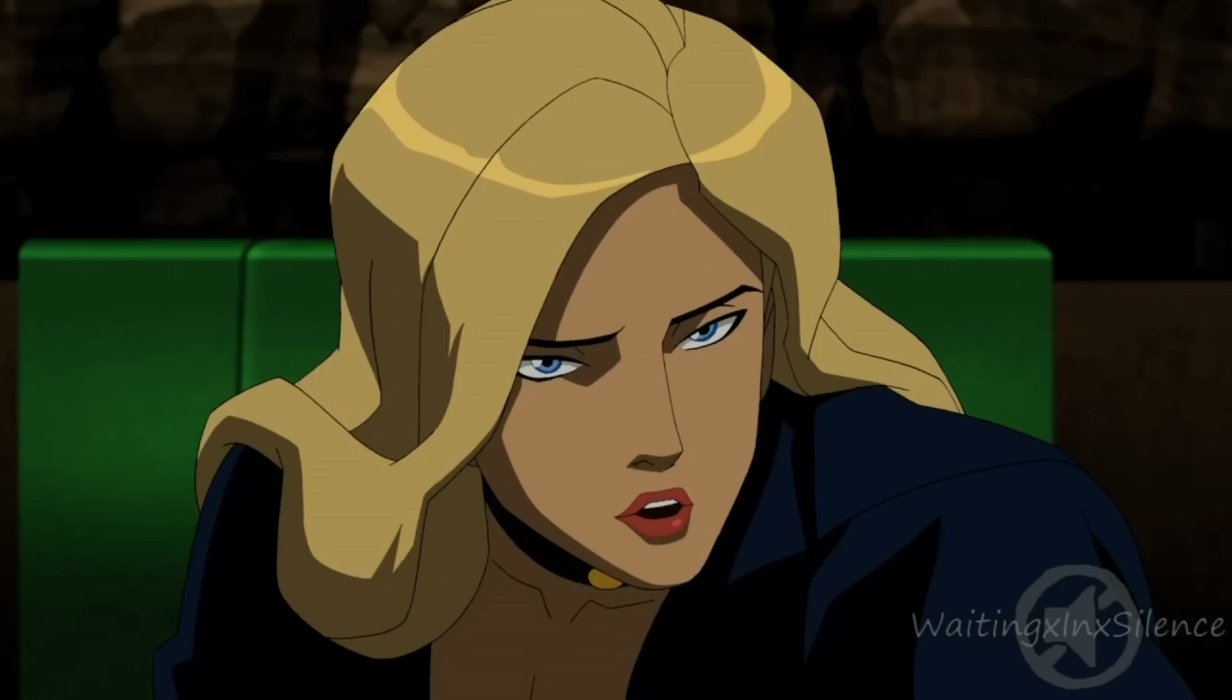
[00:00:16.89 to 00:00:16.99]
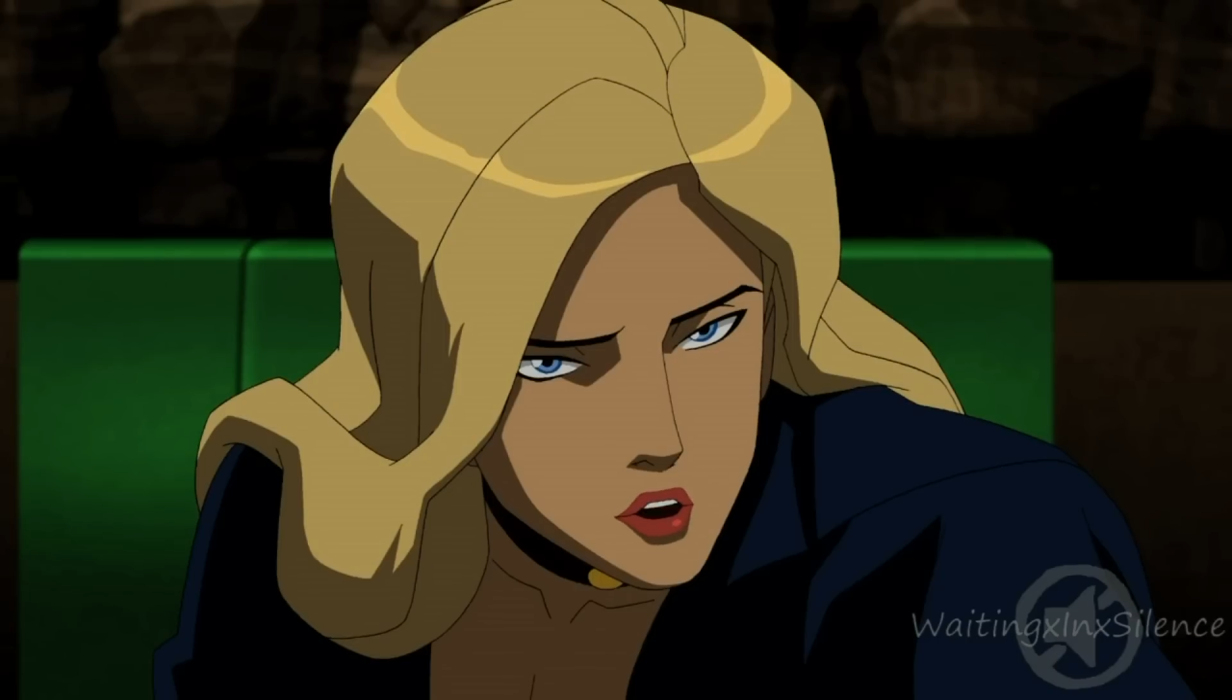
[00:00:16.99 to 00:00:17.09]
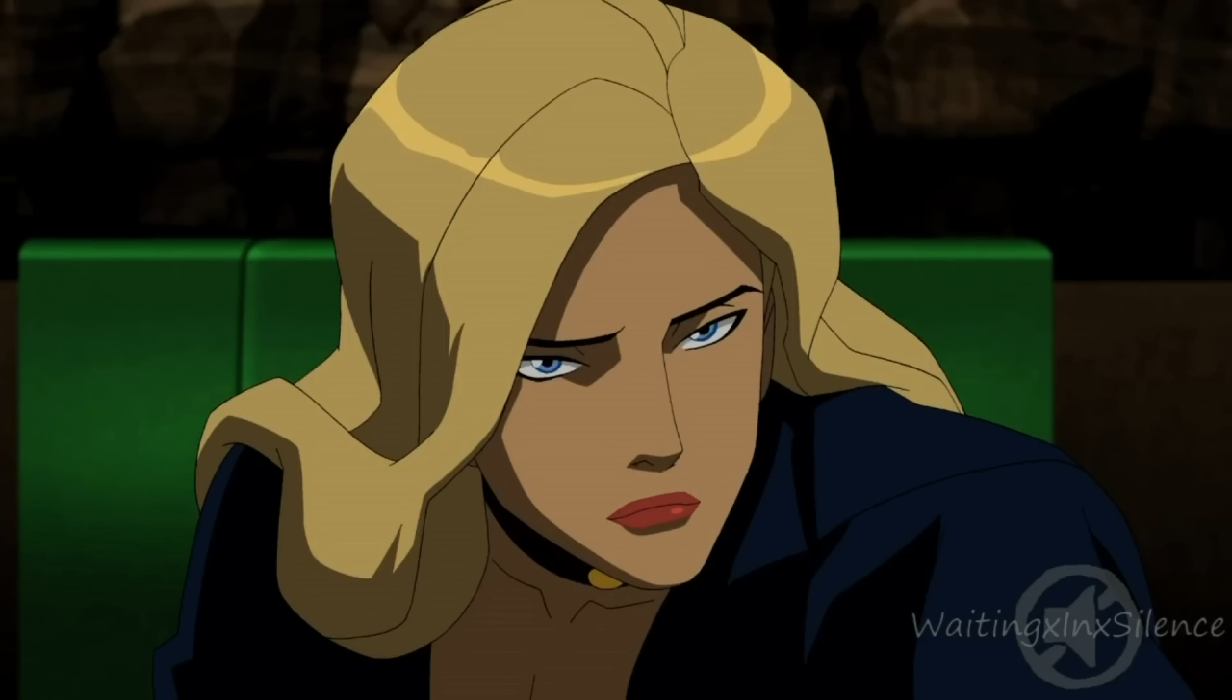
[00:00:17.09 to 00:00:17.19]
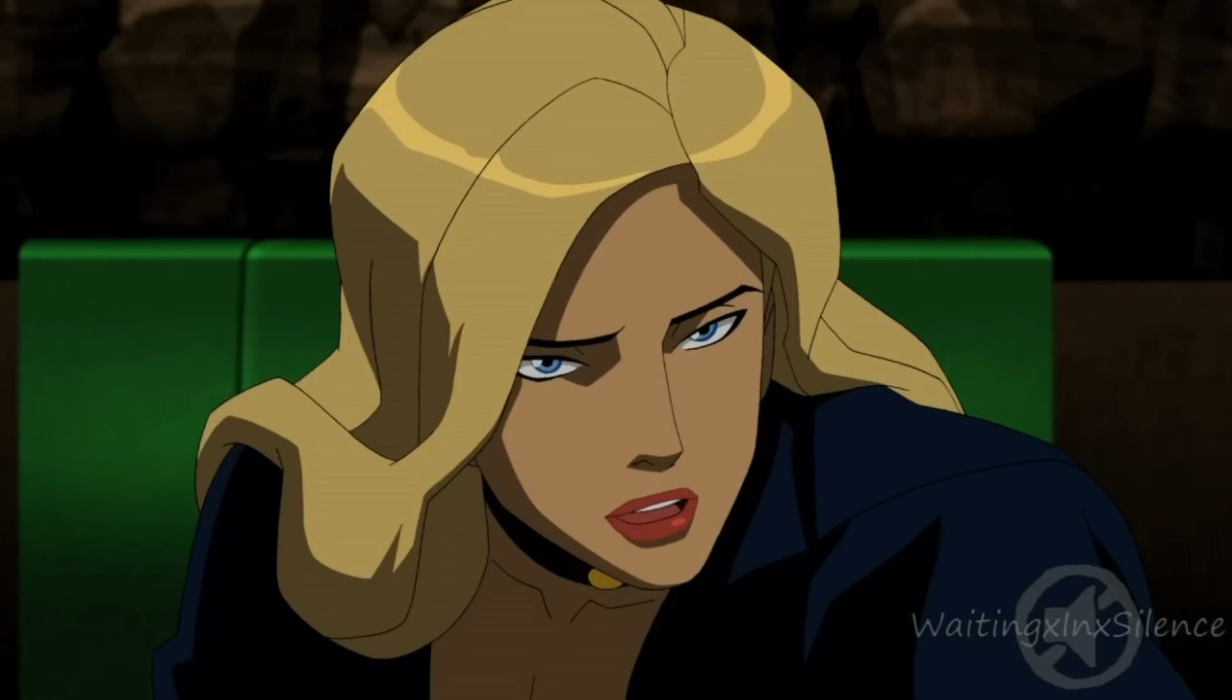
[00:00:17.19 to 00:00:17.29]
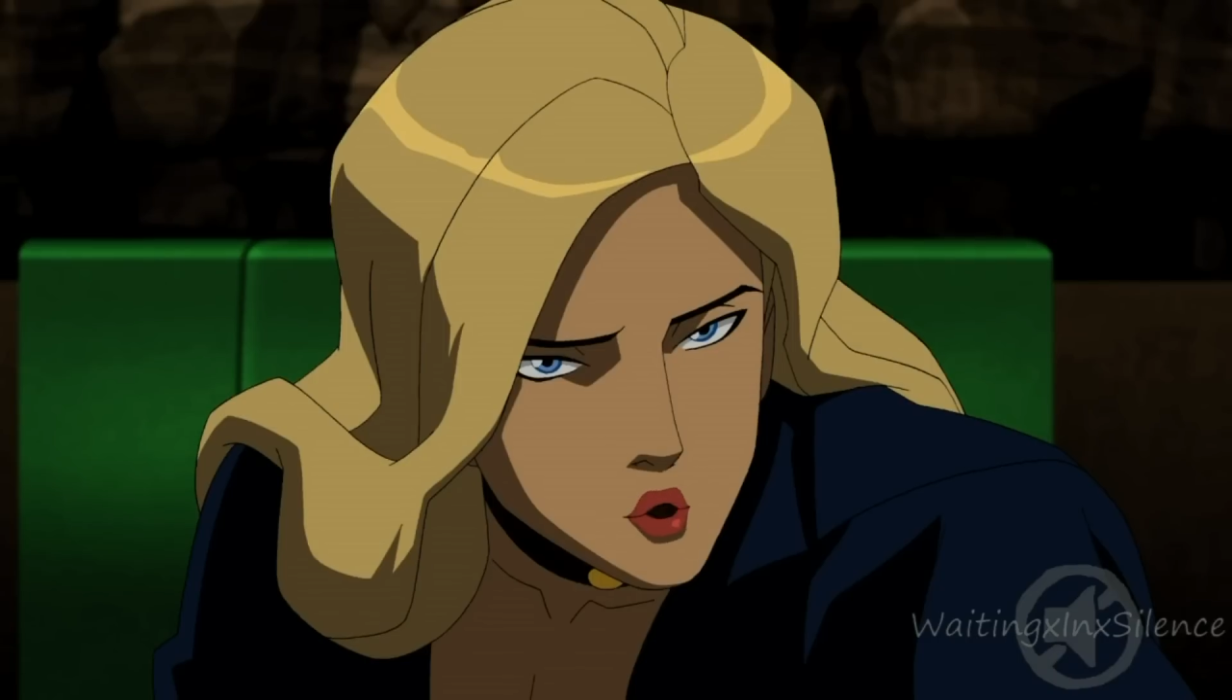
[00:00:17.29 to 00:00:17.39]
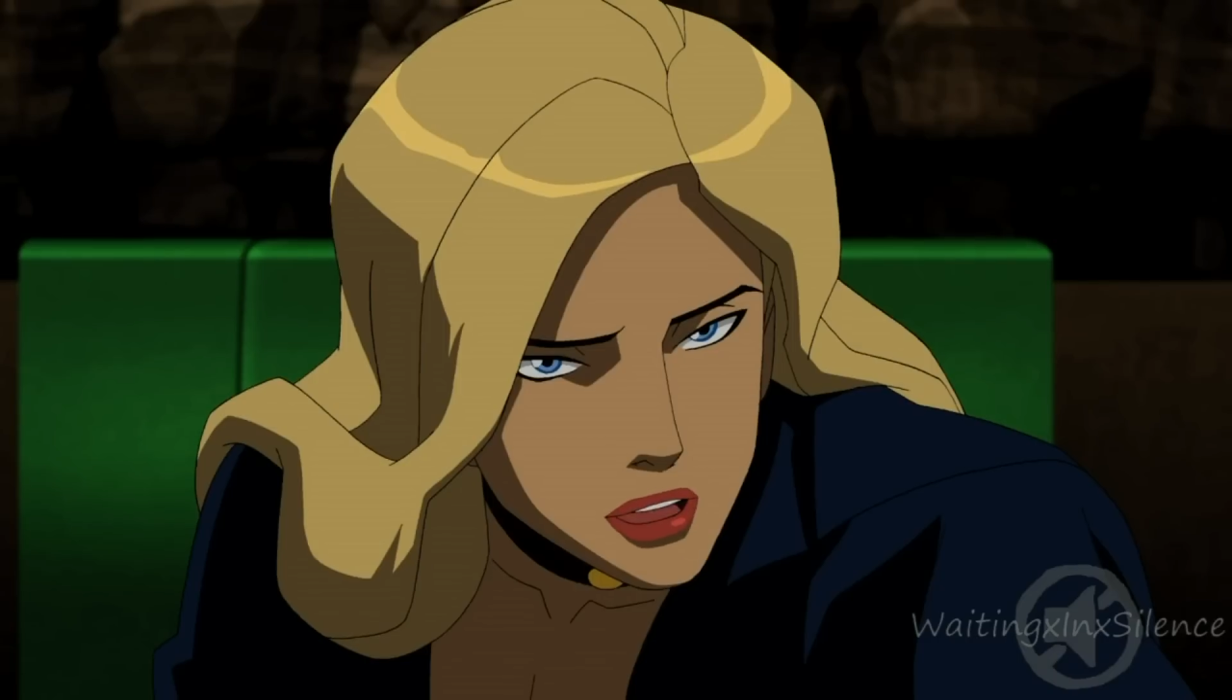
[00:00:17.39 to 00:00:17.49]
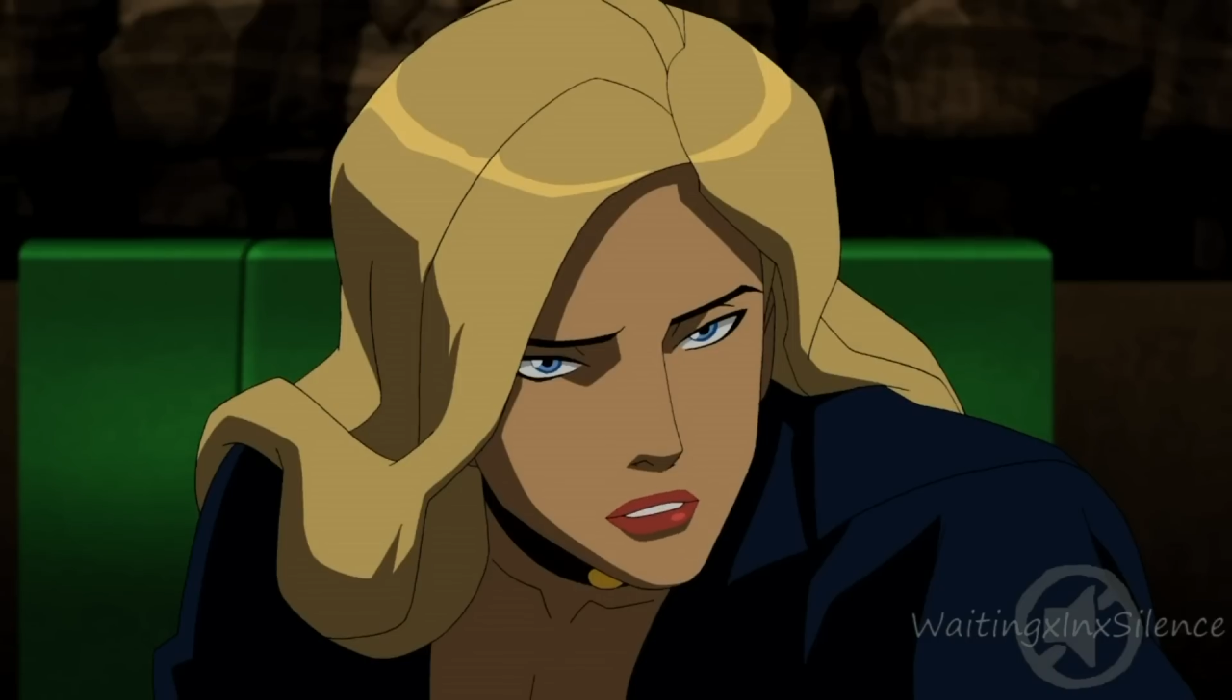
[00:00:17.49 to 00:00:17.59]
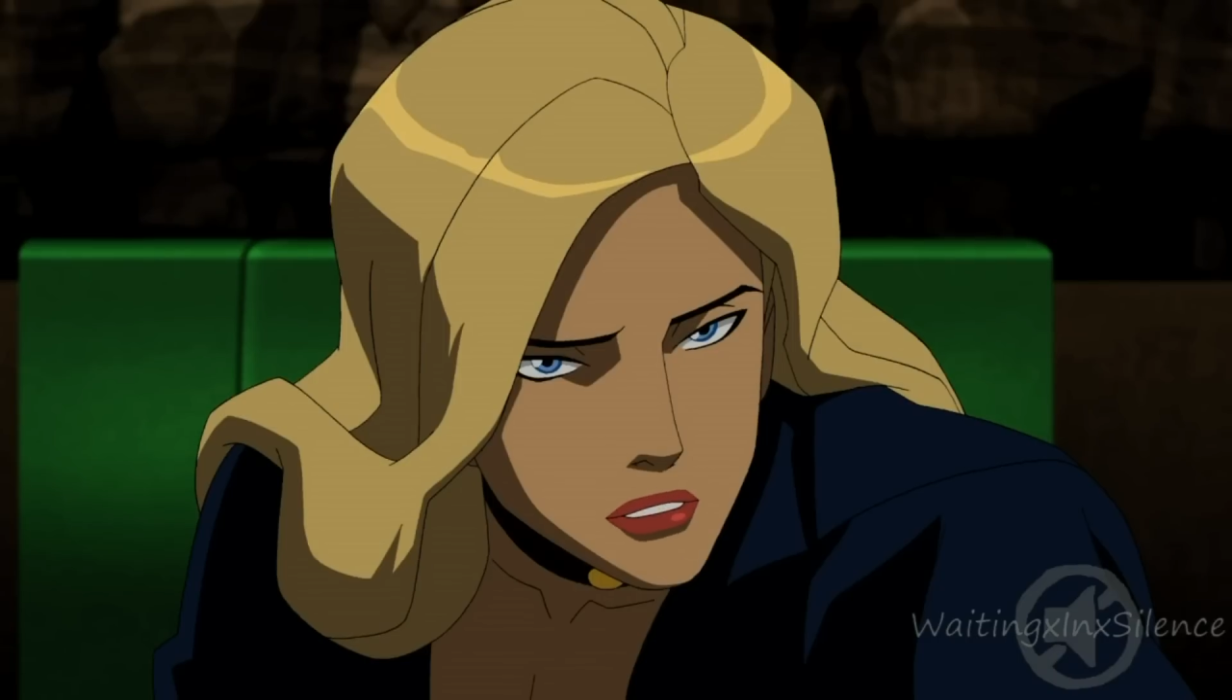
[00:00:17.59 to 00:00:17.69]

are best